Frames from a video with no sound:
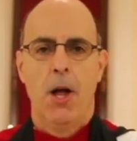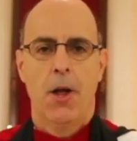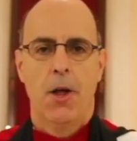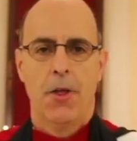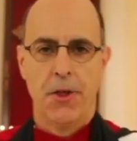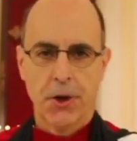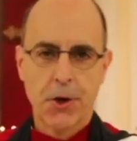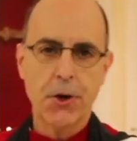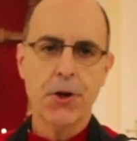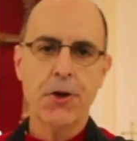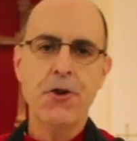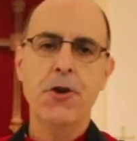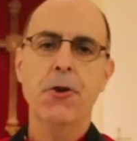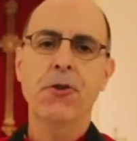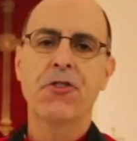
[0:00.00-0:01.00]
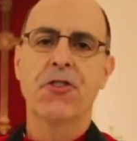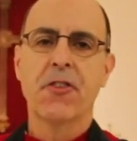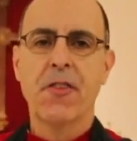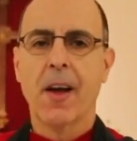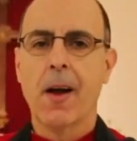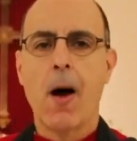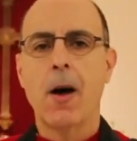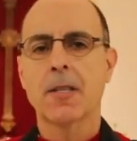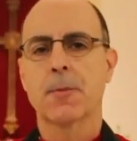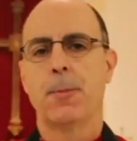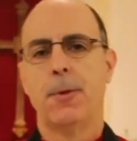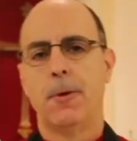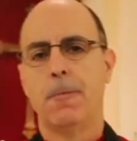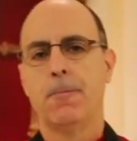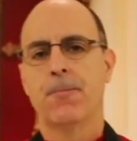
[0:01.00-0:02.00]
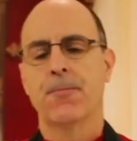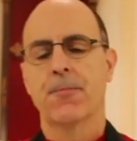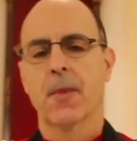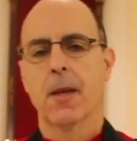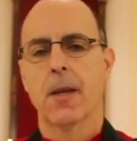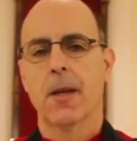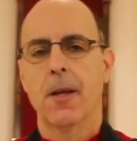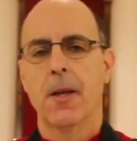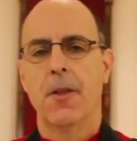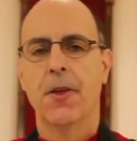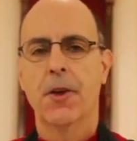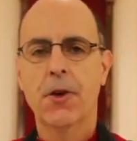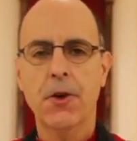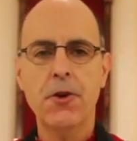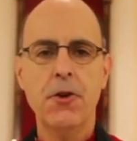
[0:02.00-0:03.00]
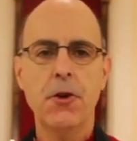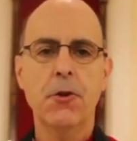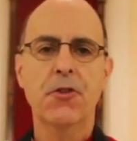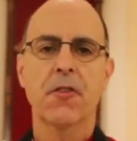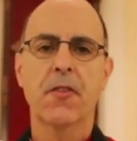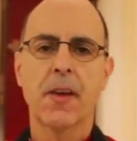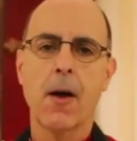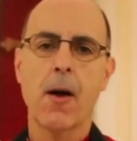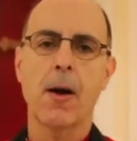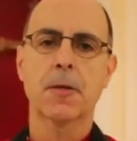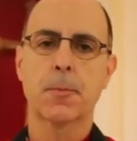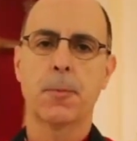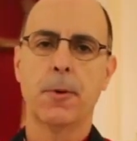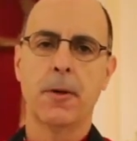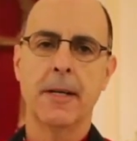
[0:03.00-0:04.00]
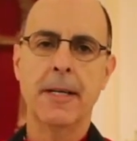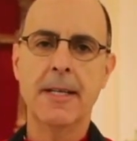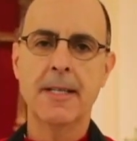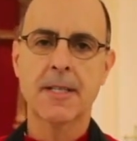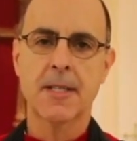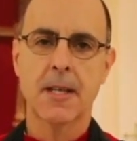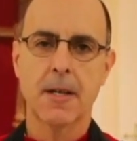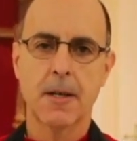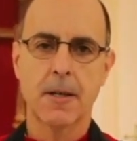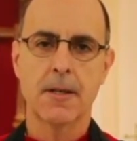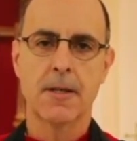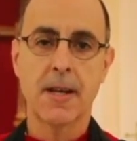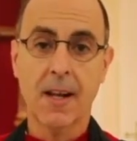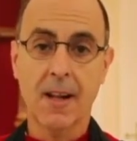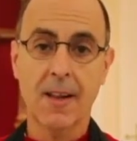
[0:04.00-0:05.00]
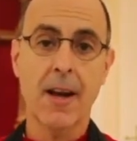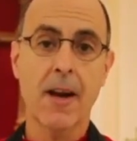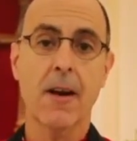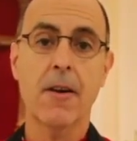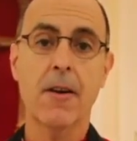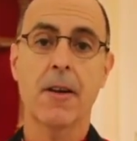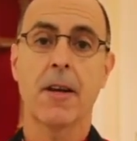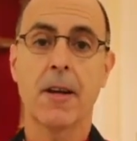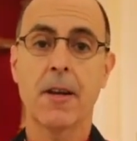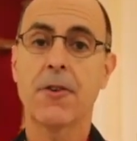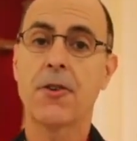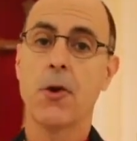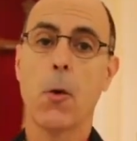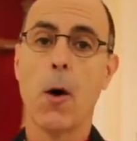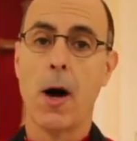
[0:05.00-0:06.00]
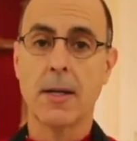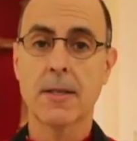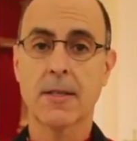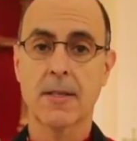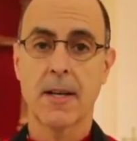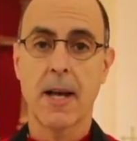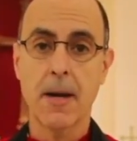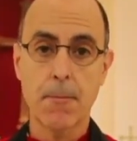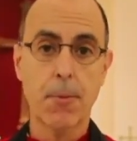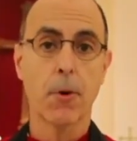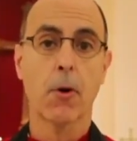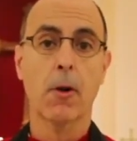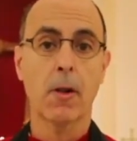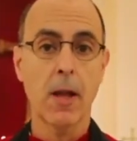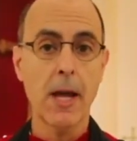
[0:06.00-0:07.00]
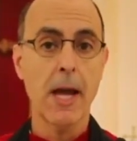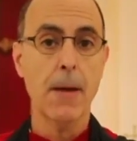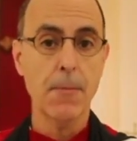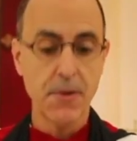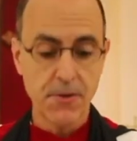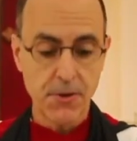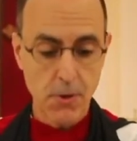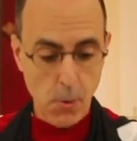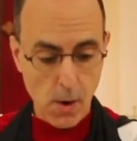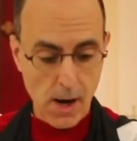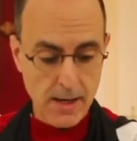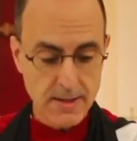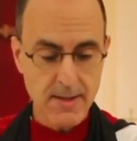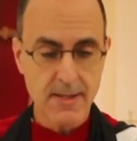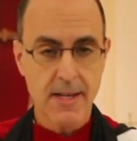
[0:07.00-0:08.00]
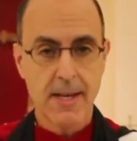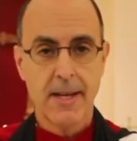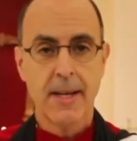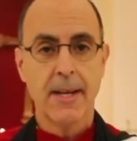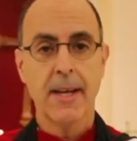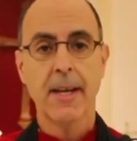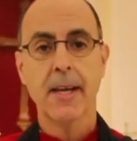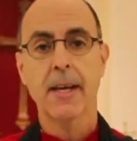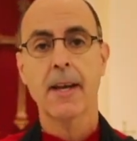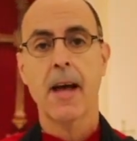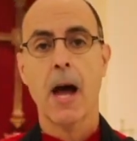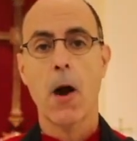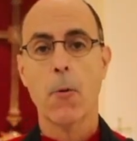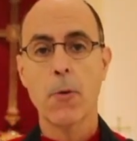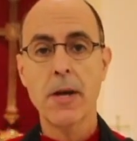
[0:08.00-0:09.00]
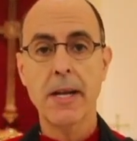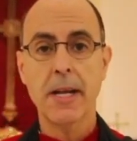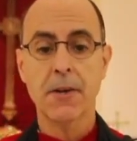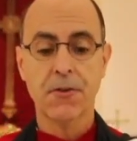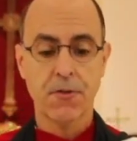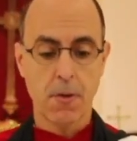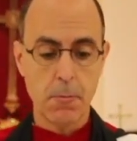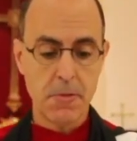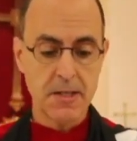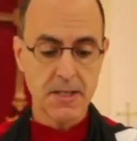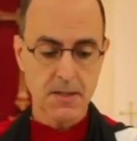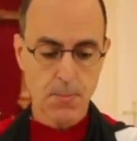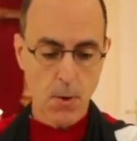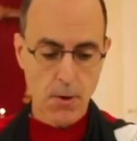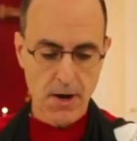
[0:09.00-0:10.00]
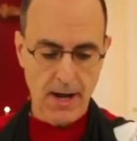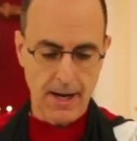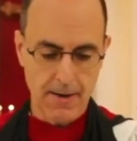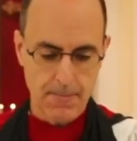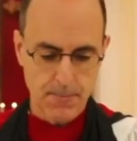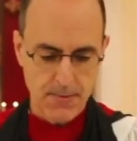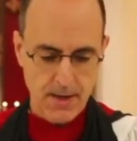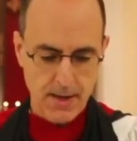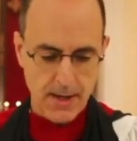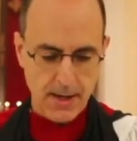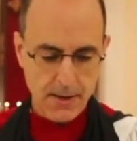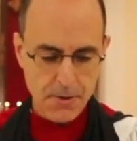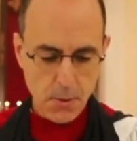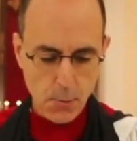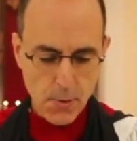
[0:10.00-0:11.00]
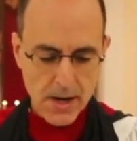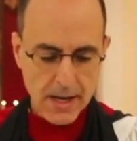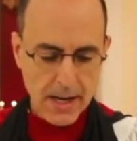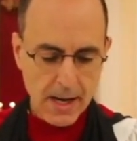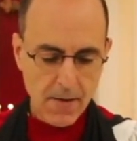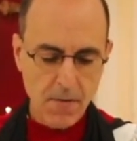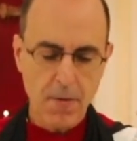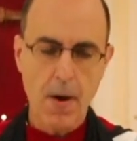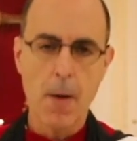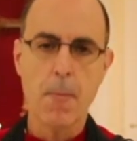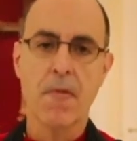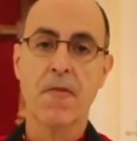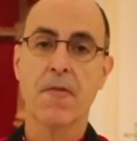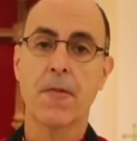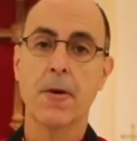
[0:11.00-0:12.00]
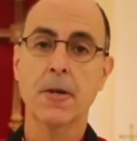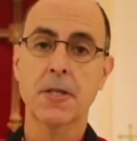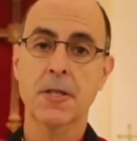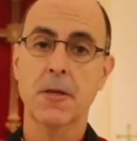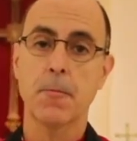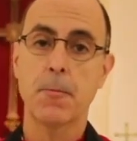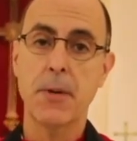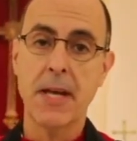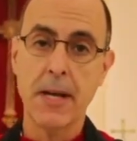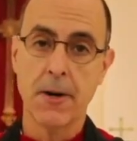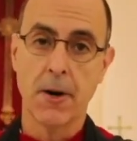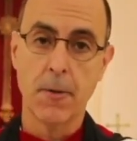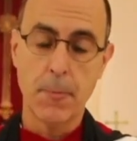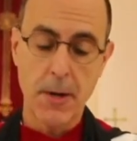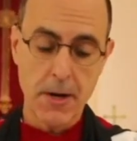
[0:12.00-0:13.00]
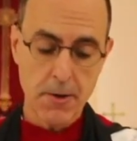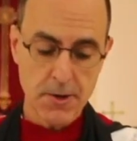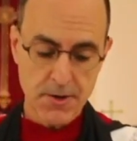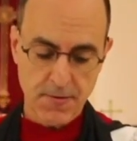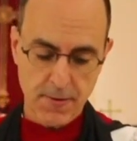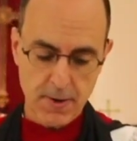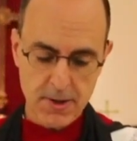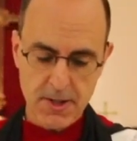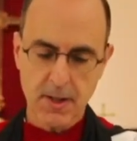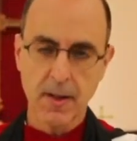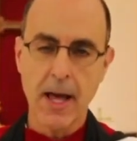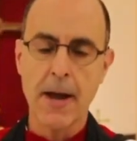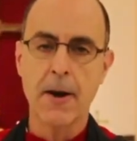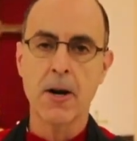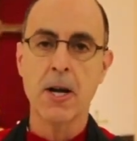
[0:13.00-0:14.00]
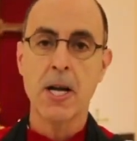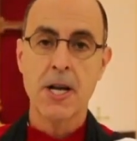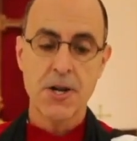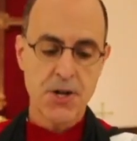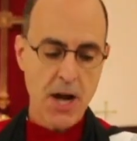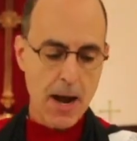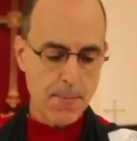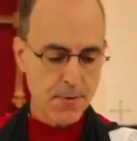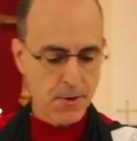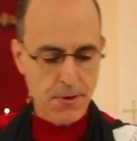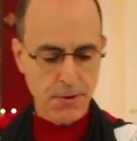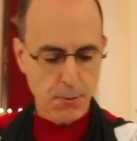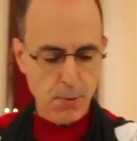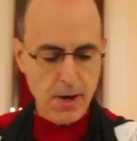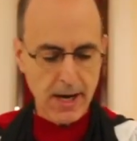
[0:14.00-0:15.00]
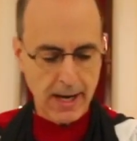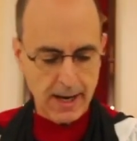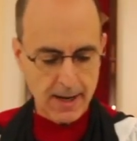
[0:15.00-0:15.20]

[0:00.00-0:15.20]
The good news of the gospel. The good news of the gospel is declared to us and proclaimed to us in our readings from this morning. In the reading from 1 Peter, Peter's first letter, chapter 3,